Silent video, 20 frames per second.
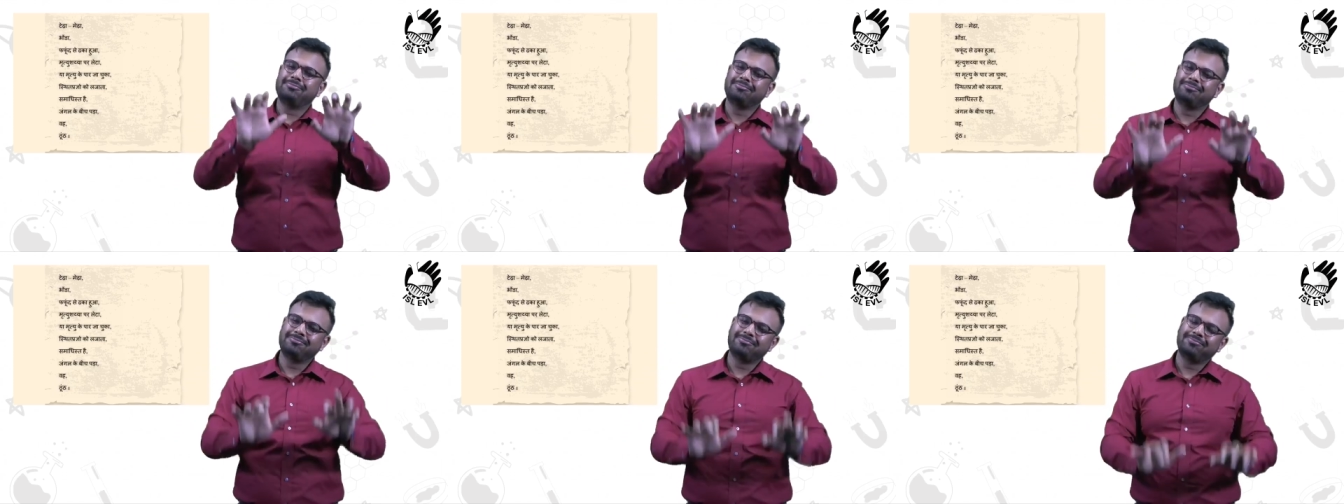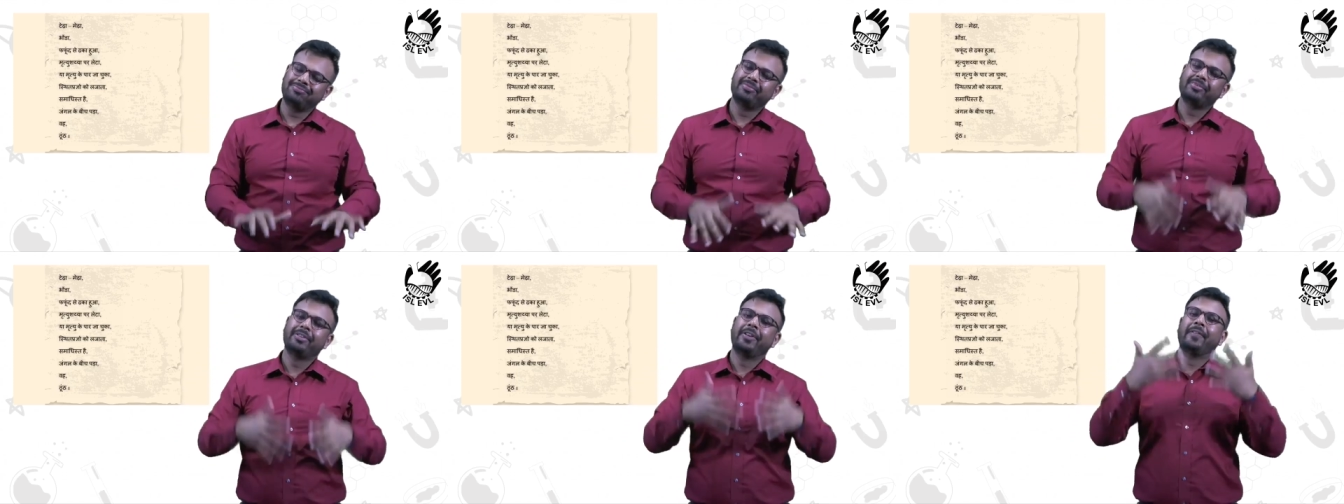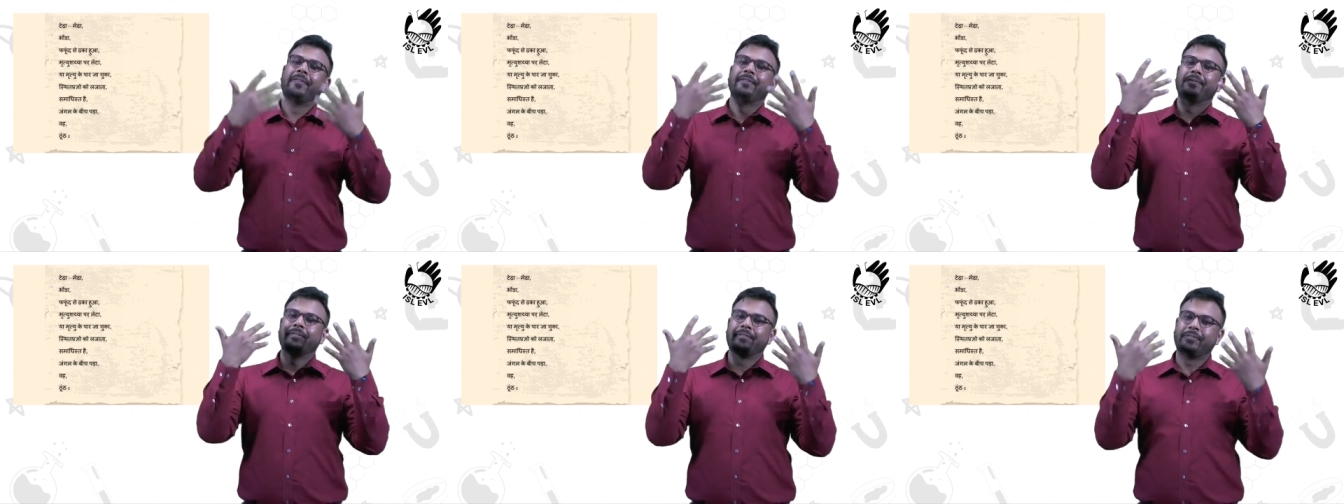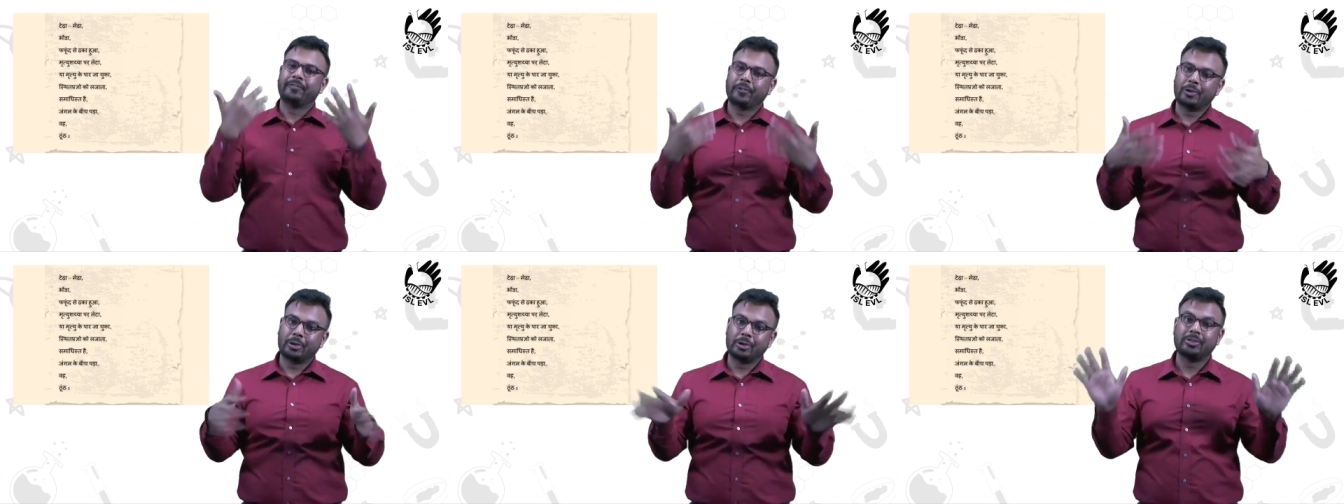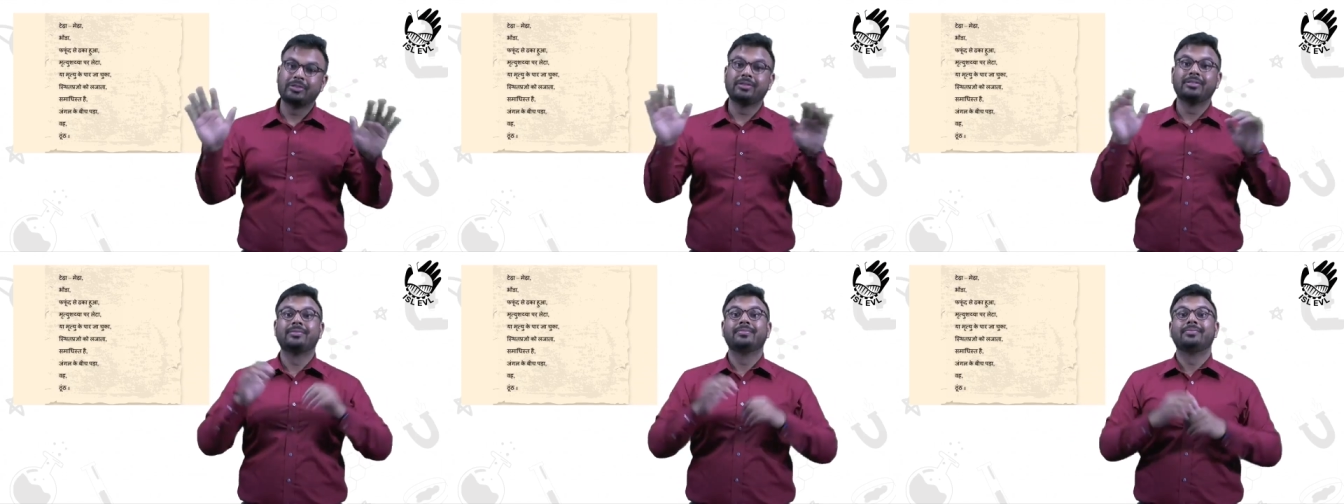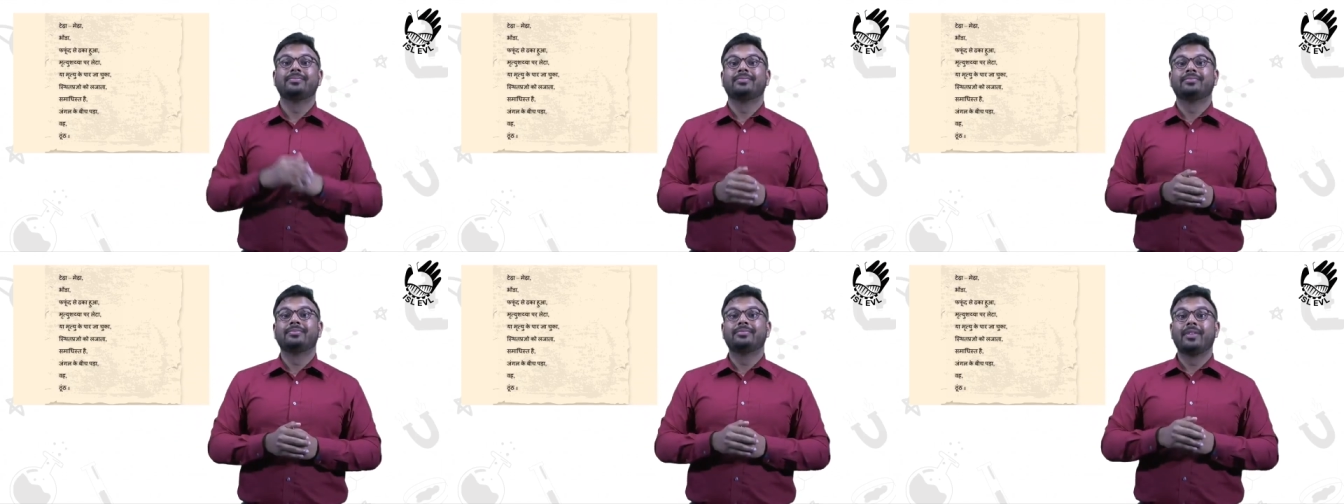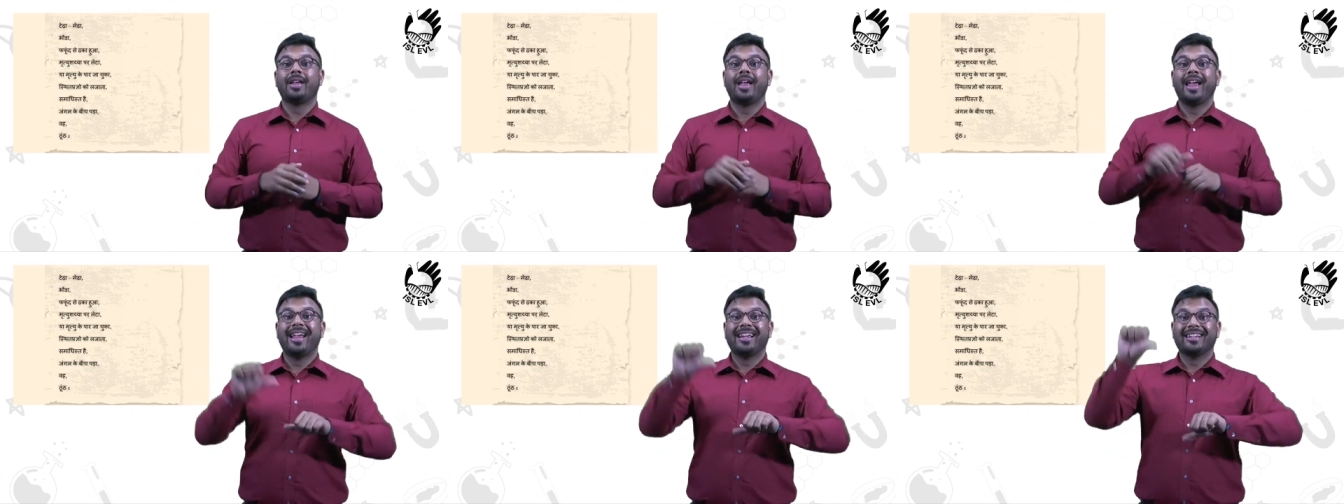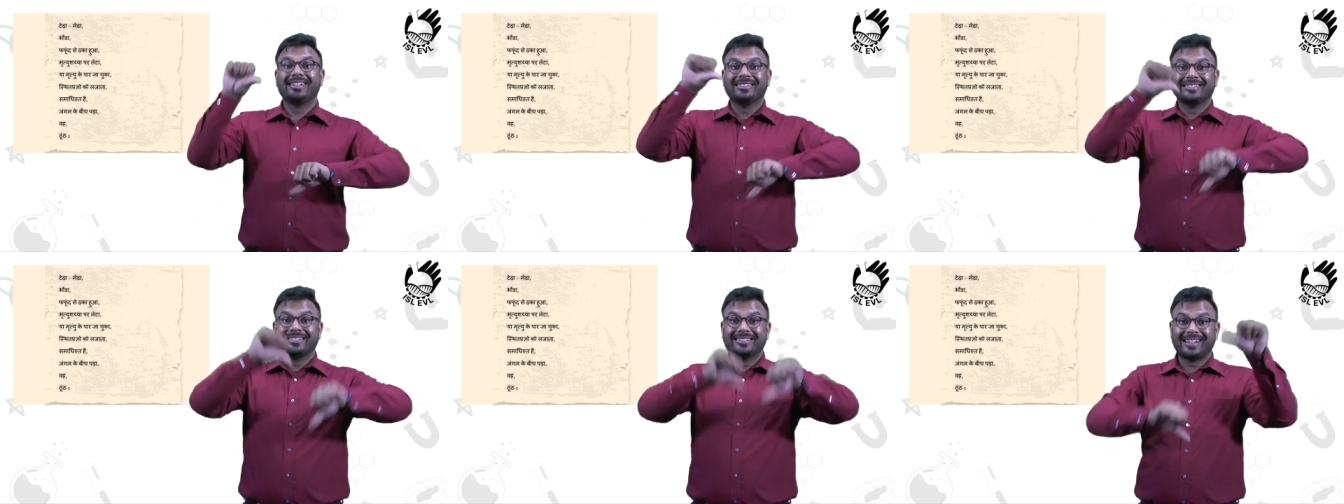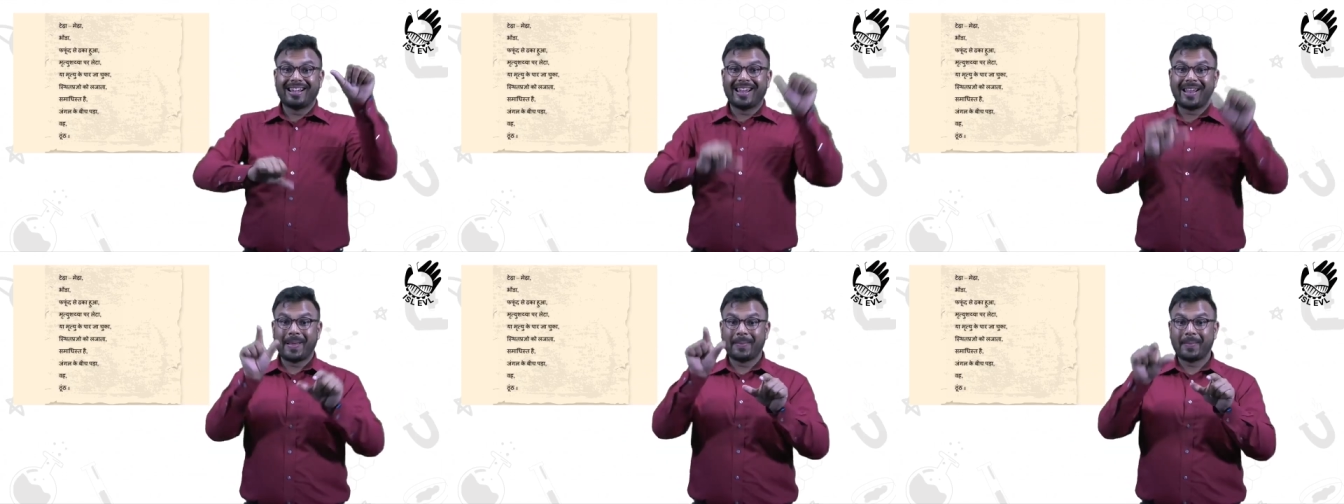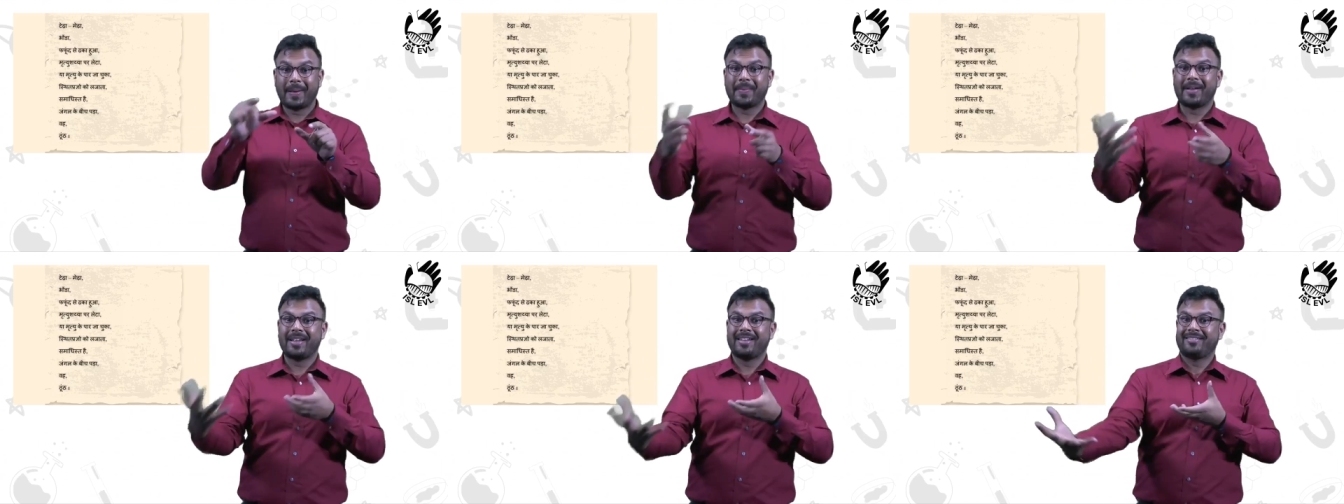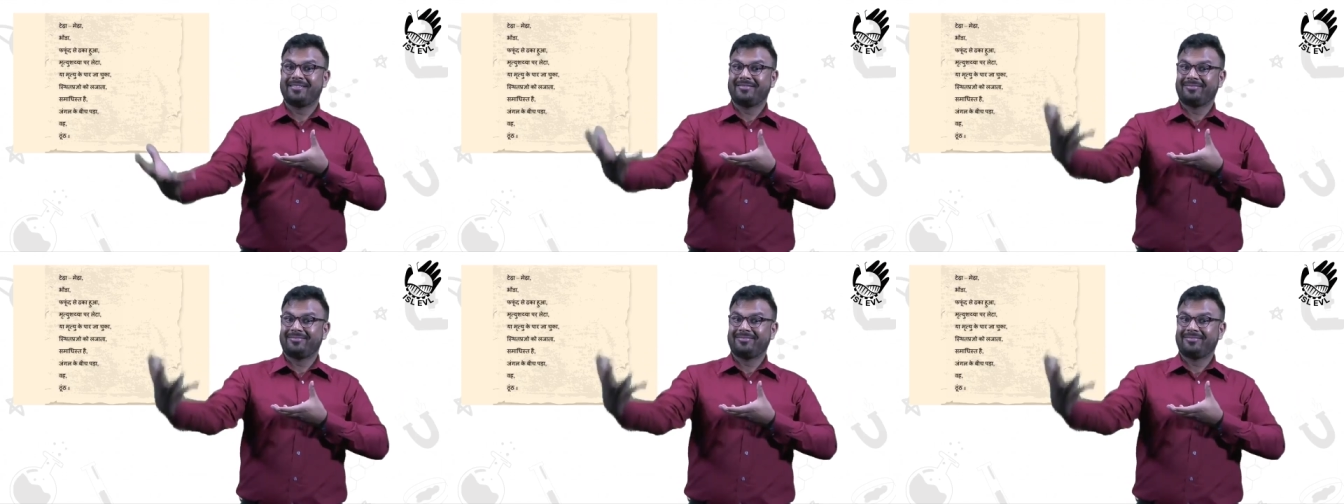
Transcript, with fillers: Mihir has also written a lot of poems about his